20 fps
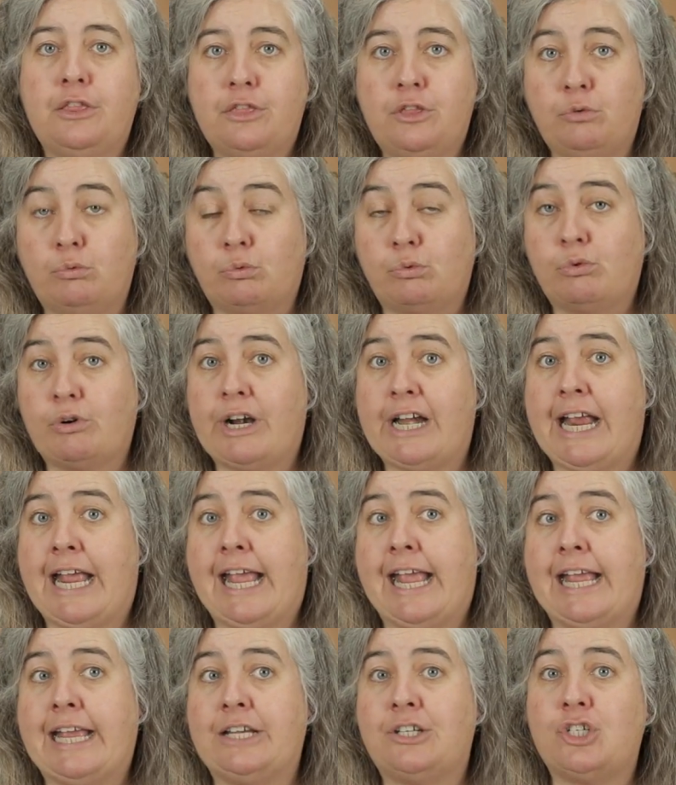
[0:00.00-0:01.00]
the
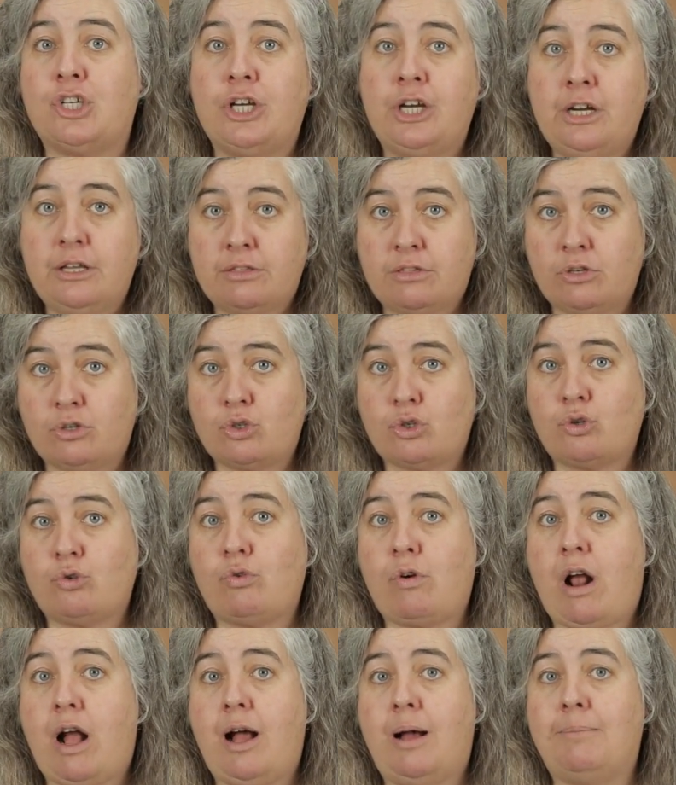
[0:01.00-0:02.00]
rage, the
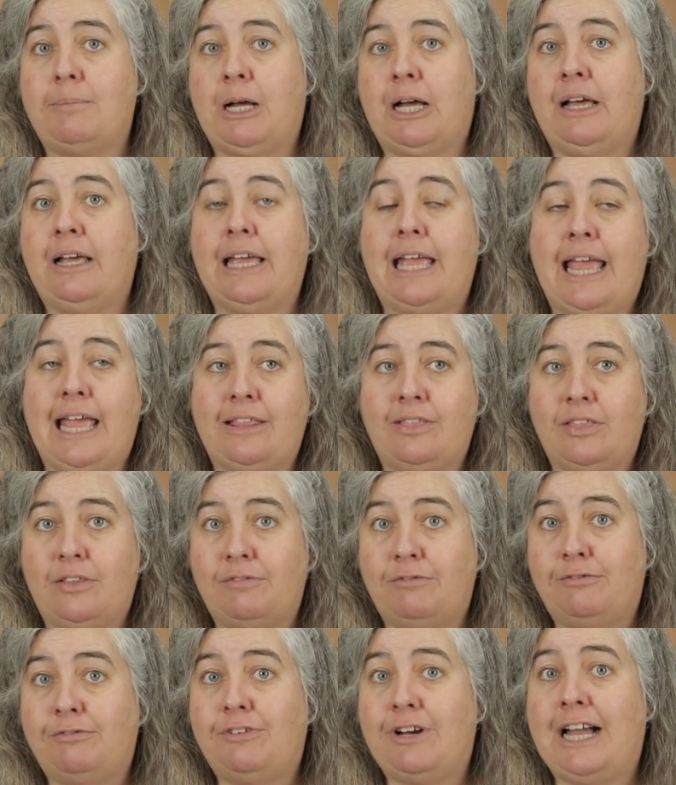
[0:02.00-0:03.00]
trauma, and
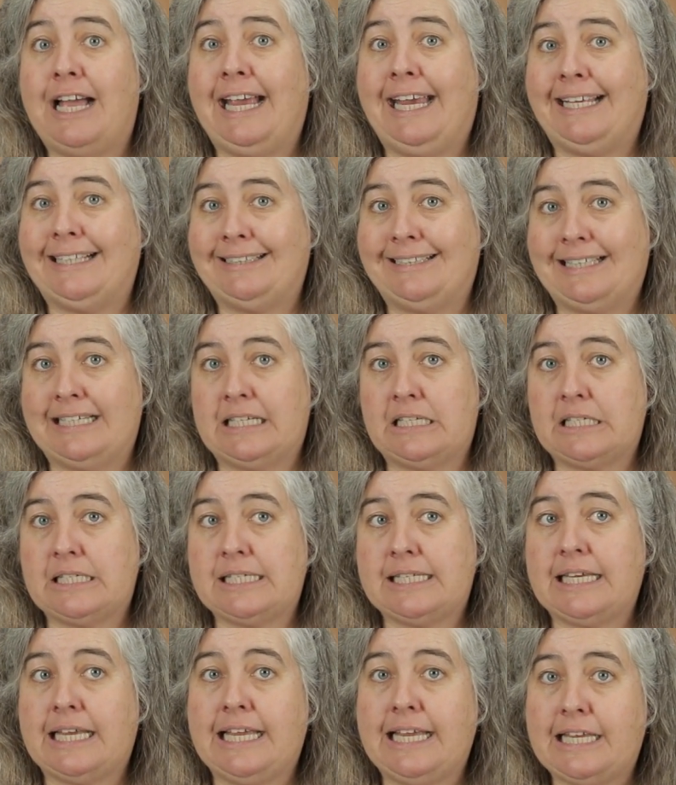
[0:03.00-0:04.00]
the
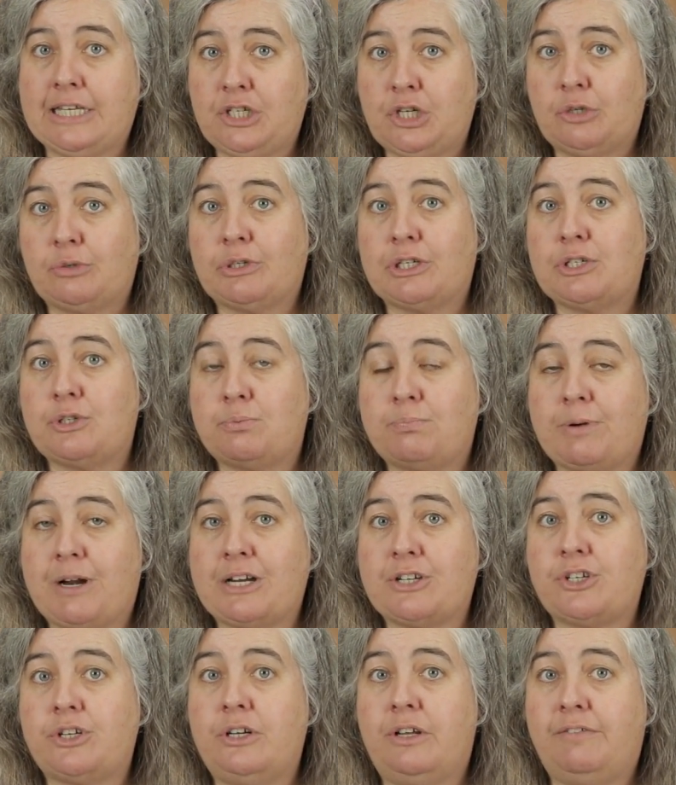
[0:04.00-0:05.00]
violence in your
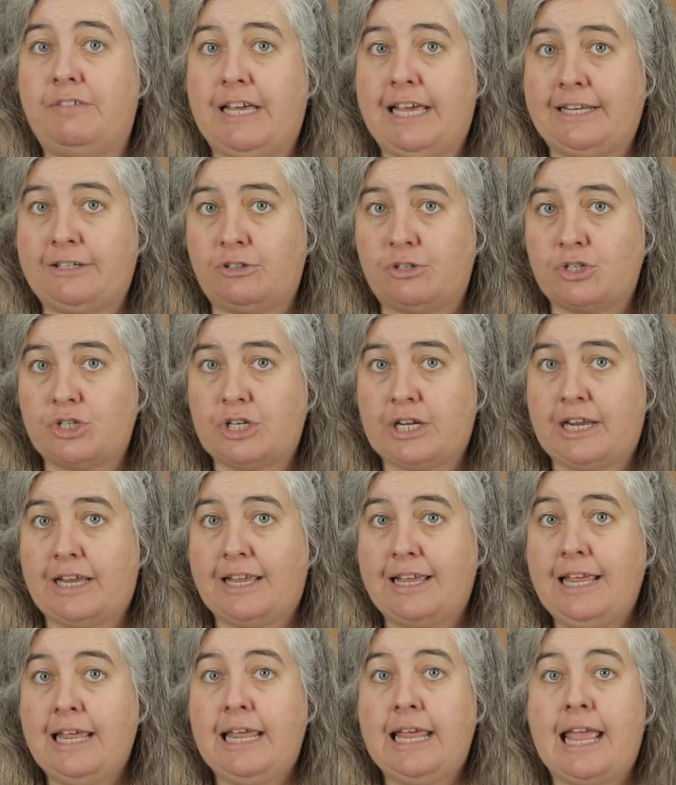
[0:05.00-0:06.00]
expression of energy.